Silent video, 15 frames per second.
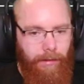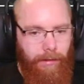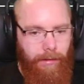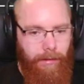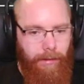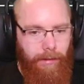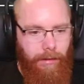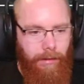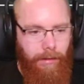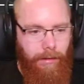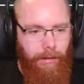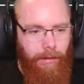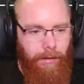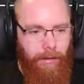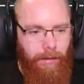
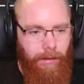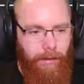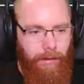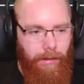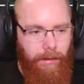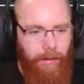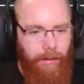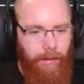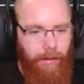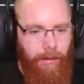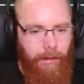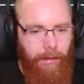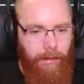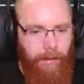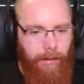
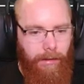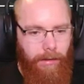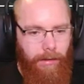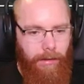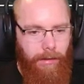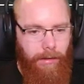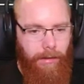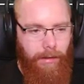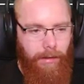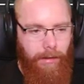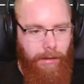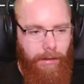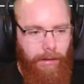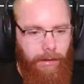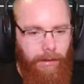
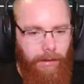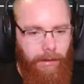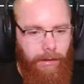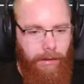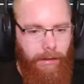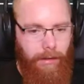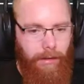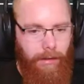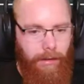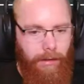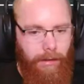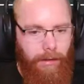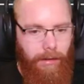(silence)